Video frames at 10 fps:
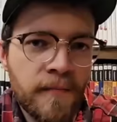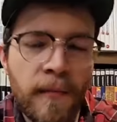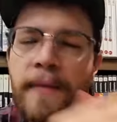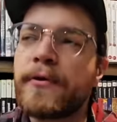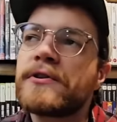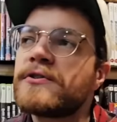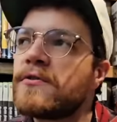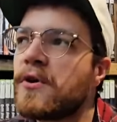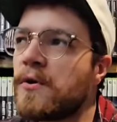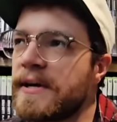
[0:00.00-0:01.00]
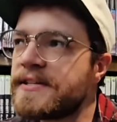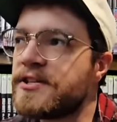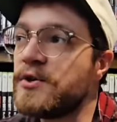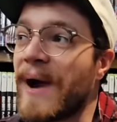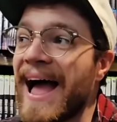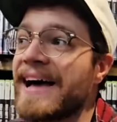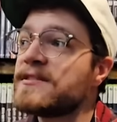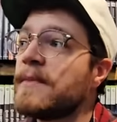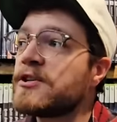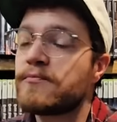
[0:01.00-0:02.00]
My personal goal is to do as
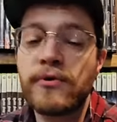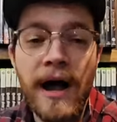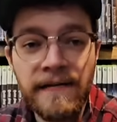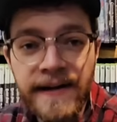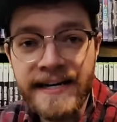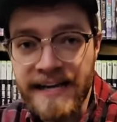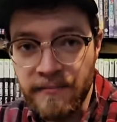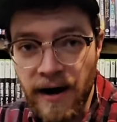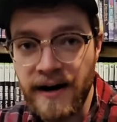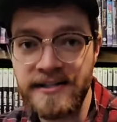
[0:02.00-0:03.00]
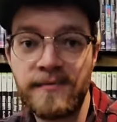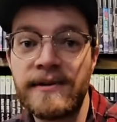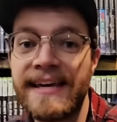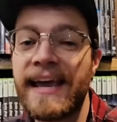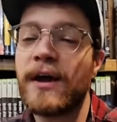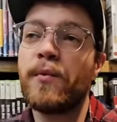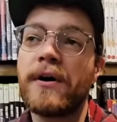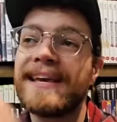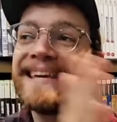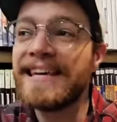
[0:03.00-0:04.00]
much profit as I possibly can while
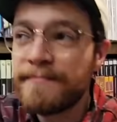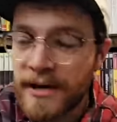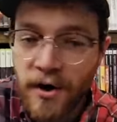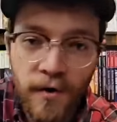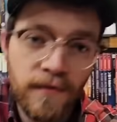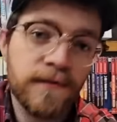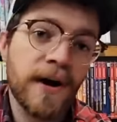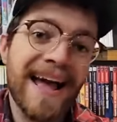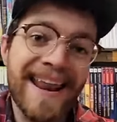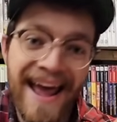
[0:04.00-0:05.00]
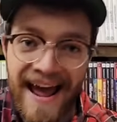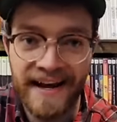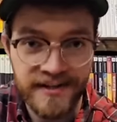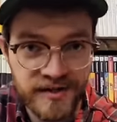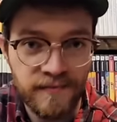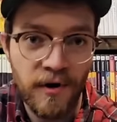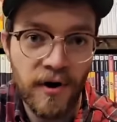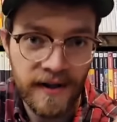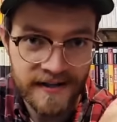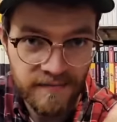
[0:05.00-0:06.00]
keeping overhead as
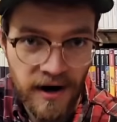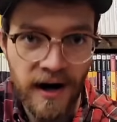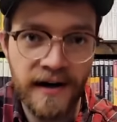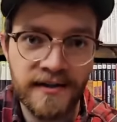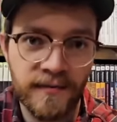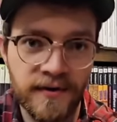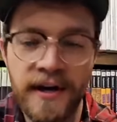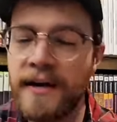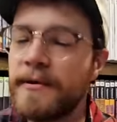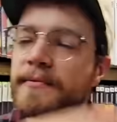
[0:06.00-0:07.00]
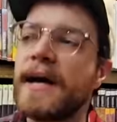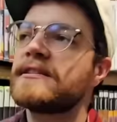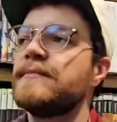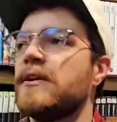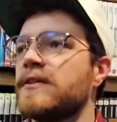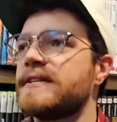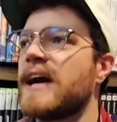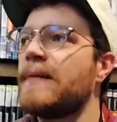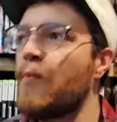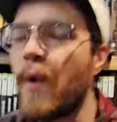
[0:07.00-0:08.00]
small as possible. People ask me all the
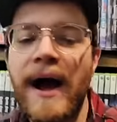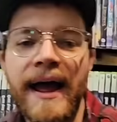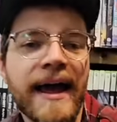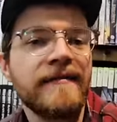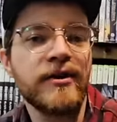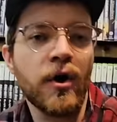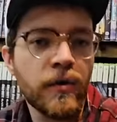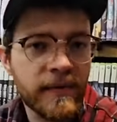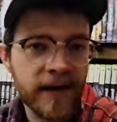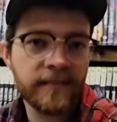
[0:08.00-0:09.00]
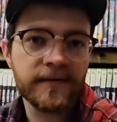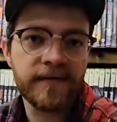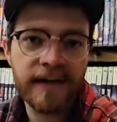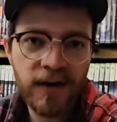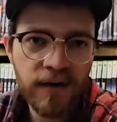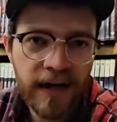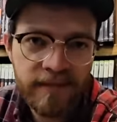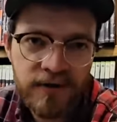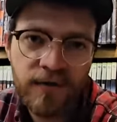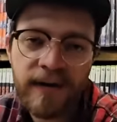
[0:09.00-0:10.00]
time why I haven't opened up a video game
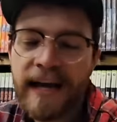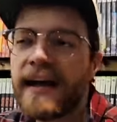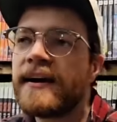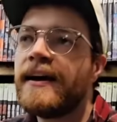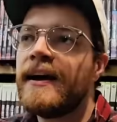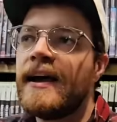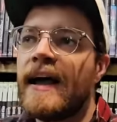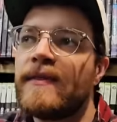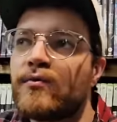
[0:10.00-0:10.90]
store yet, and the